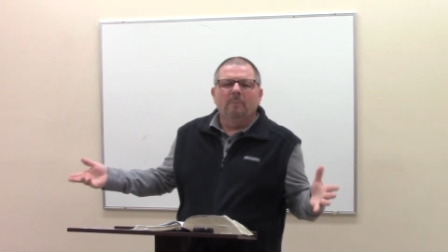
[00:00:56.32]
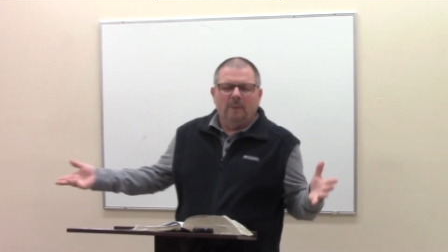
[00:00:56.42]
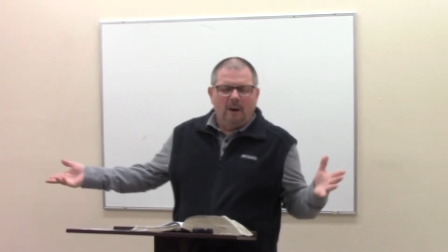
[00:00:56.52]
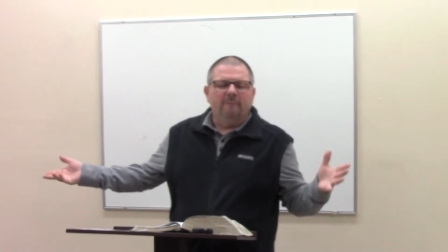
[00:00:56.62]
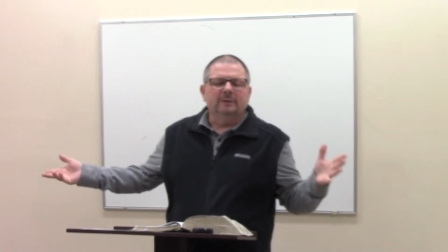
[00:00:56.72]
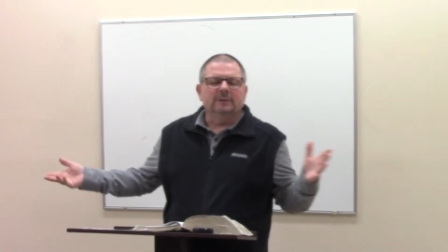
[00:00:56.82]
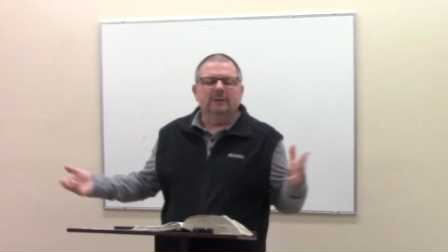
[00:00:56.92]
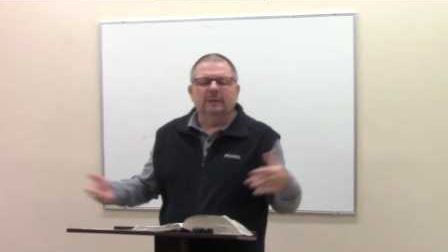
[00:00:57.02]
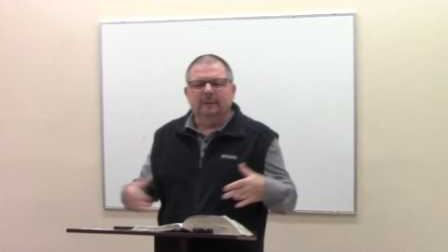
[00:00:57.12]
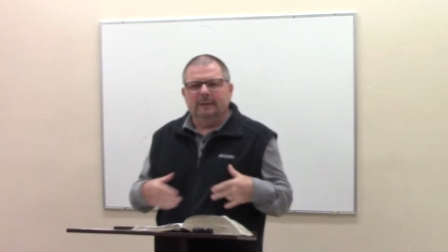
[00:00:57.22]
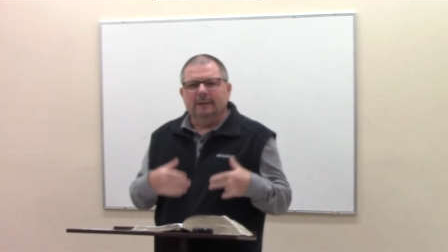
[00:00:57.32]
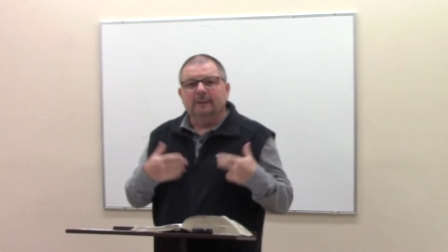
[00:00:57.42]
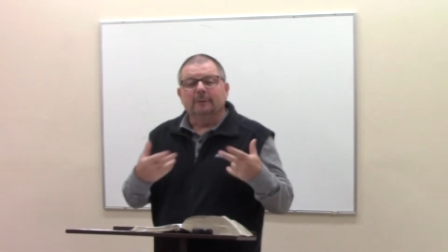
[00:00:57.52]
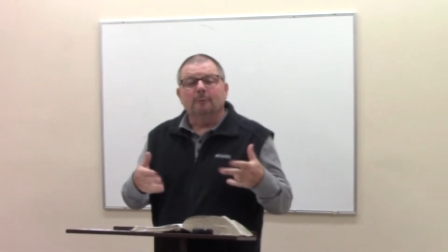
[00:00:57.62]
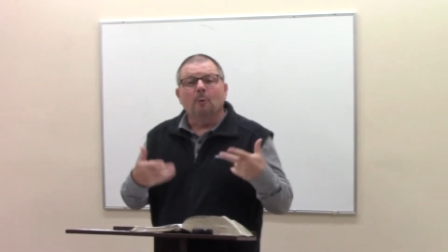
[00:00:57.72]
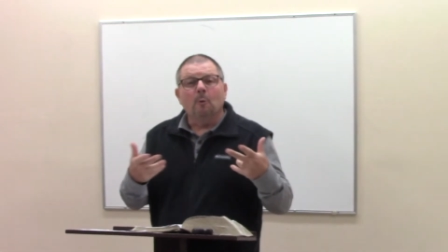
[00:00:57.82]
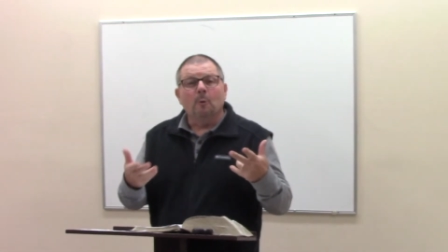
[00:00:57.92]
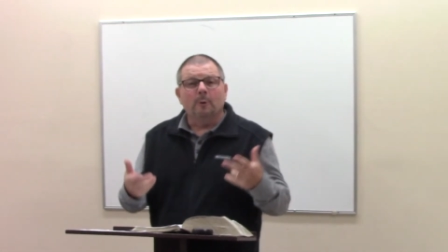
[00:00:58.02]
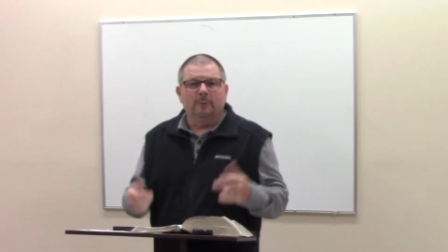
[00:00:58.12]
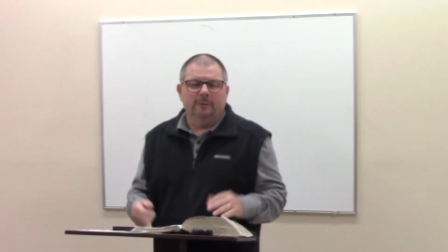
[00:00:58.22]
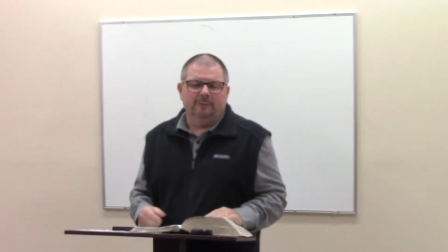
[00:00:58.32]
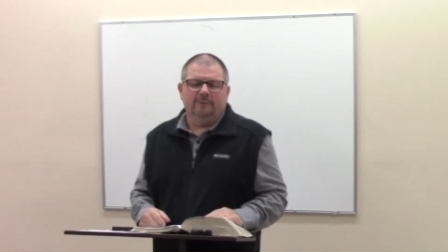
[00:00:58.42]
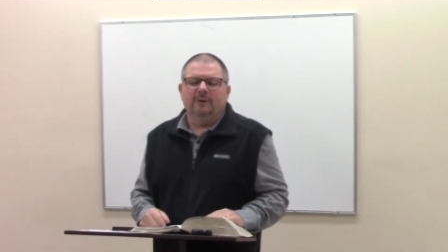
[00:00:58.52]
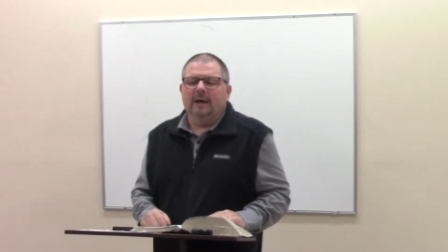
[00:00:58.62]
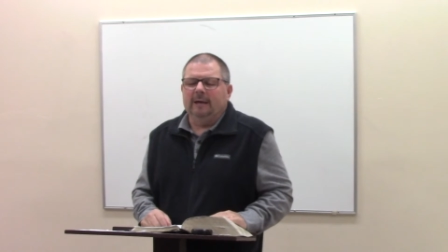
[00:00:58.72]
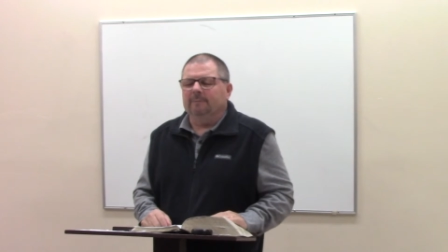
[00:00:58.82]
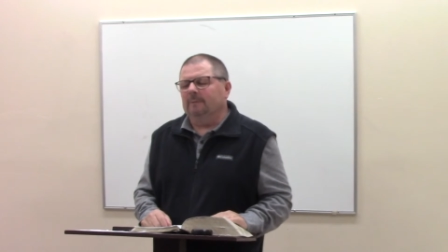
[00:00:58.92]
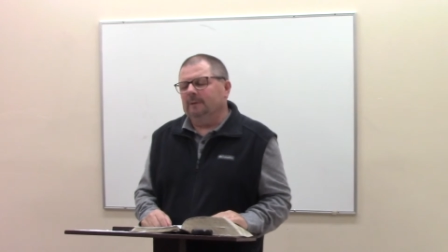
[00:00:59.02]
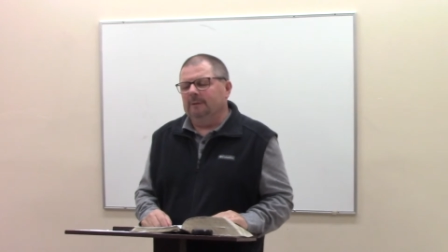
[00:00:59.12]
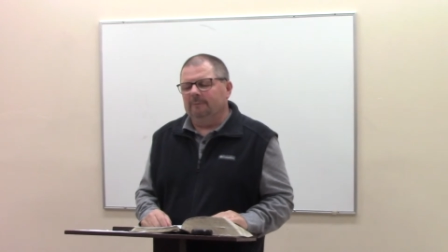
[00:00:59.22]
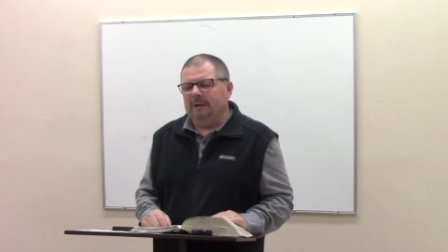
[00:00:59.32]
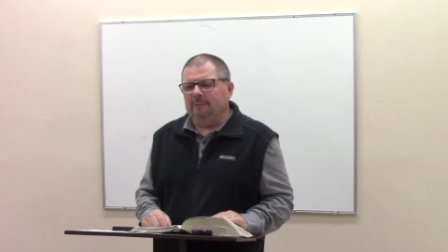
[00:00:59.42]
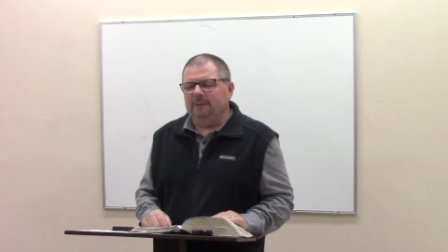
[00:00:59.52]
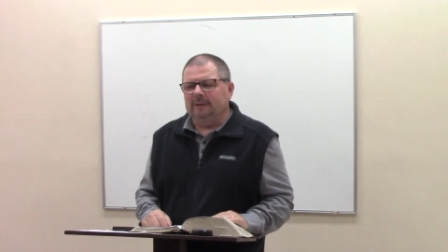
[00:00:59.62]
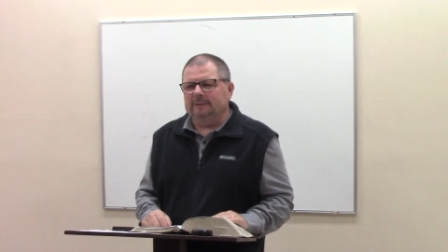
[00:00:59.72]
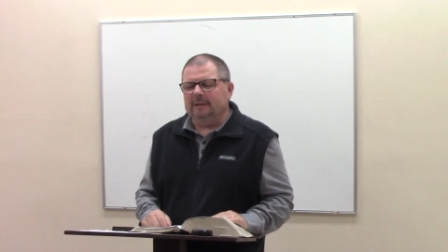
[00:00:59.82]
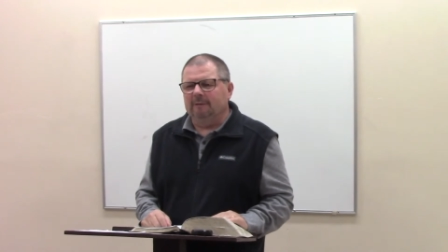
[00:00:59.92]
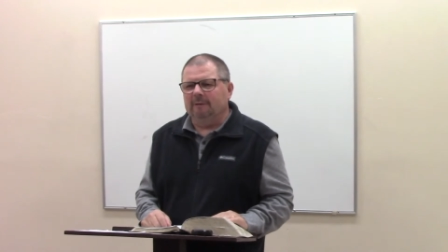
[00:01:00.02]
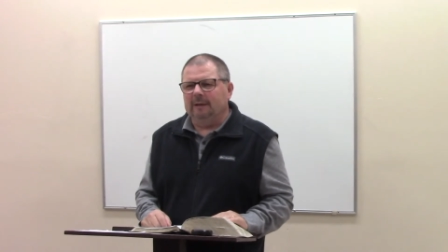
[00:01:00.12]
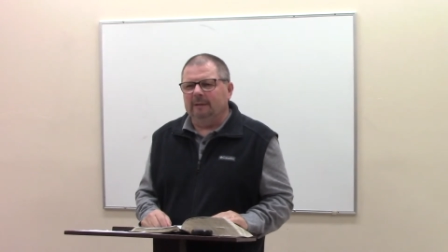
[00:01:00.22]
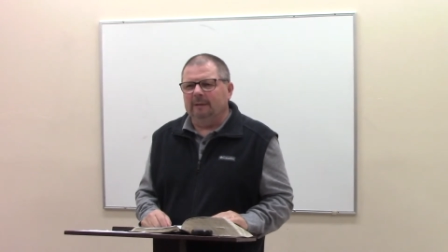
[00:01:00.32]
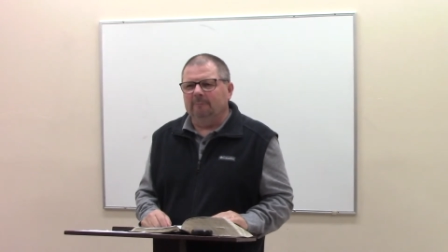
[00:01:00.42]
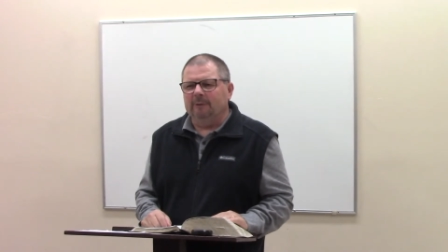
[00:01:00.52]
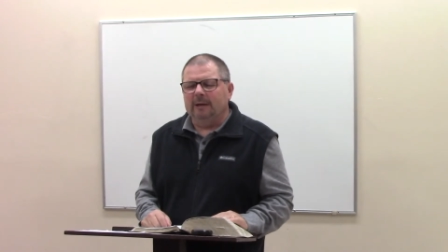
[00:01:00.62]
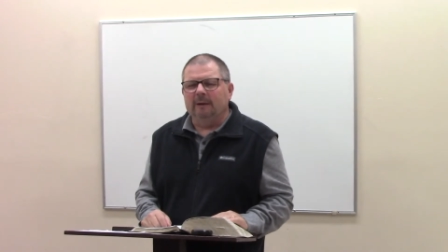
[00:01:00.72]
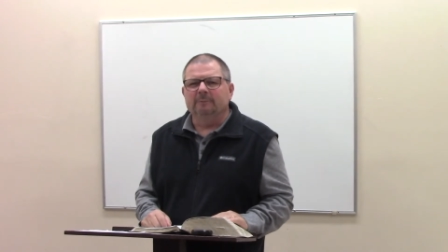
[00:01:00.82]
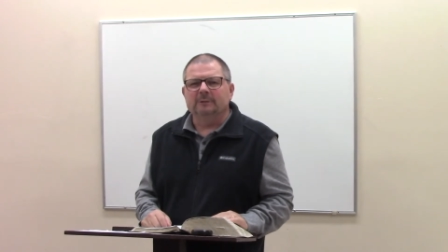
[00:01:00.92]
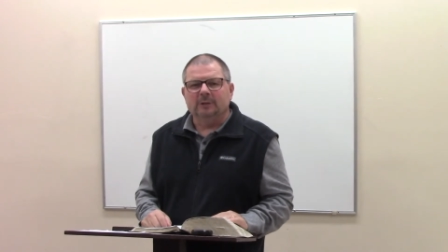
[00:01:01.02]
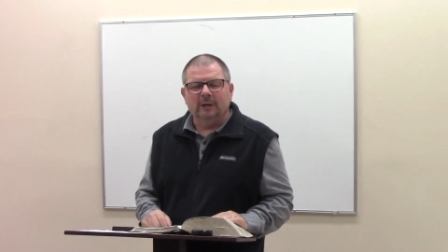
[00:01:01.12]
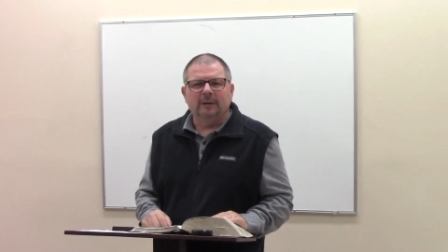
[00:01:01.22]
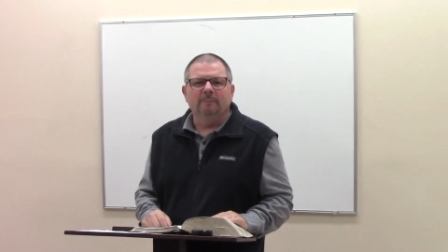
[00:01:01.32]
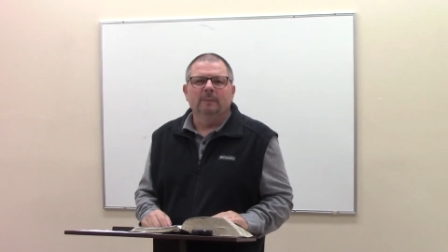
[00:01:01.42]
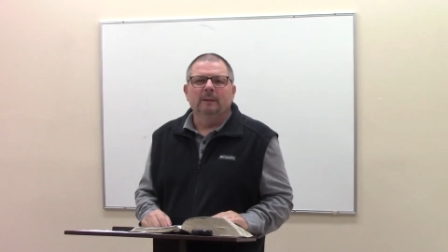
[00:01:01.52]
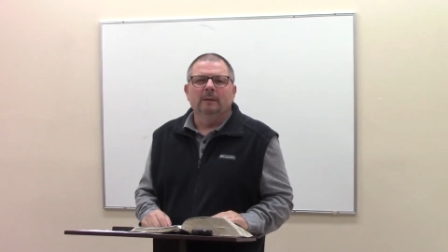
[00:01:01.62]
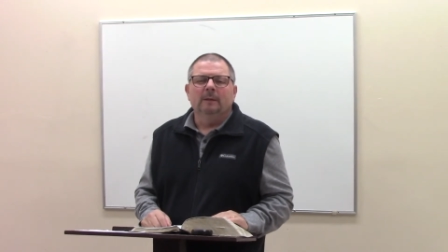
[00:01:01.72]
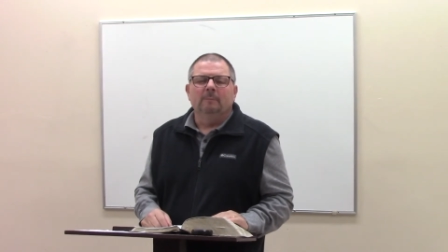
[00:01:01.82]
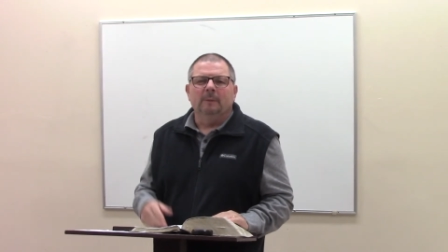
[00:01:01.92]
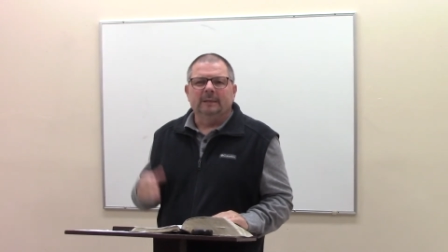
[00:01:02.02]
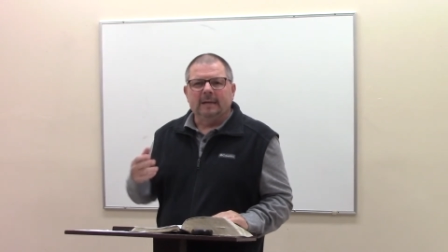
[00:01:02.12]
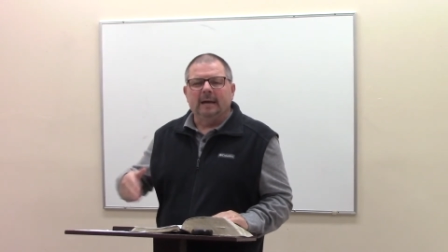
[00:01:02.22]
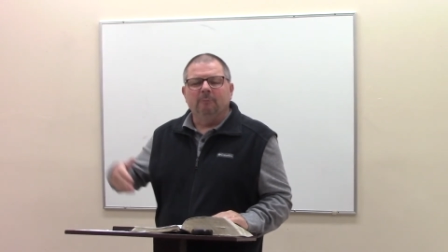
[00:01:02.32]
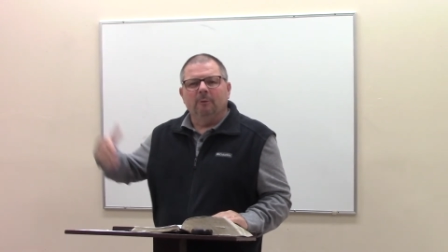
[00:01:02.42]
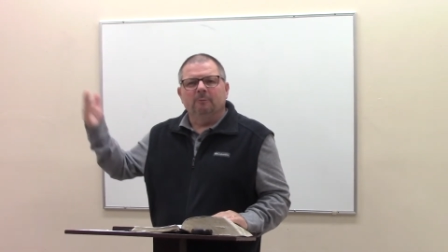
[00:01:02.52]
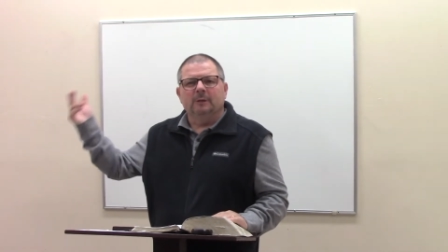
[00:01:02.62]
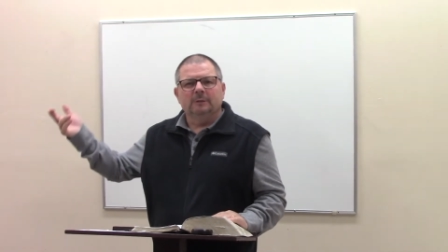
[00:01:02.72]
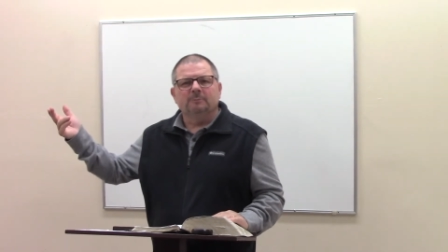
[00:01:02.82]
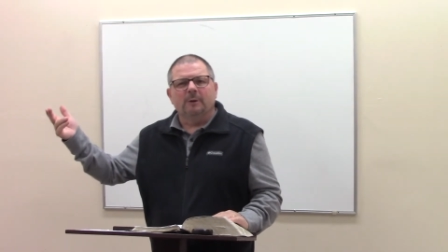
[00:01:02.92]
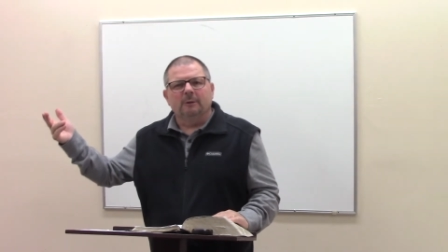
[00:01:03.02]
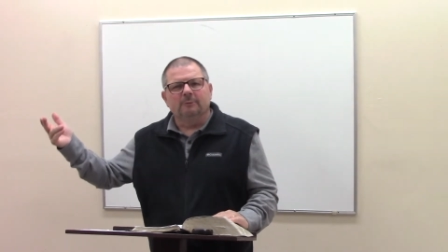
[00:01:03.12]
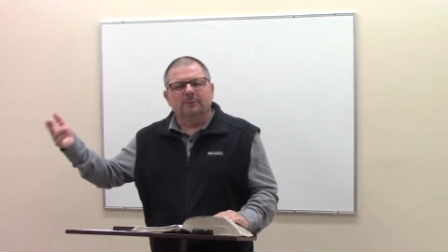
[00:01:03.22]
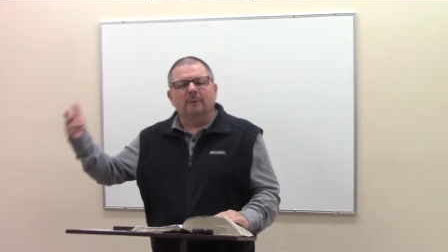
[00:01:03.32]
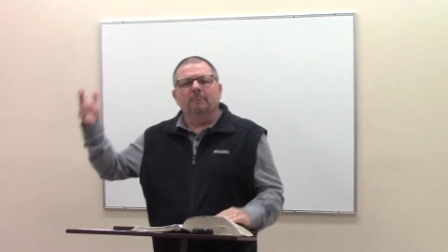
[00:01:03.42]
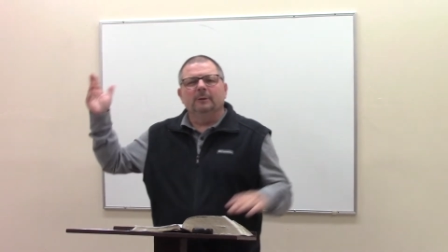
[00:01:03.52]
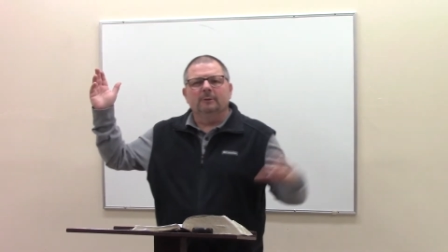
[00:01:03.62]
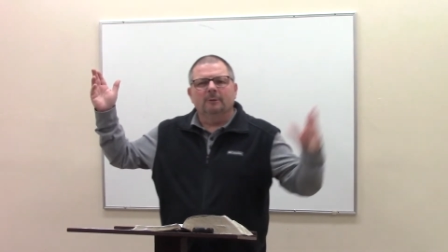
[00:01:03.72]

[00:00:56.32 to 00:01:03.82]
obviously uh, the lure of the state around Thanksgiving. And then when I was young, my dad went with his brothers up into the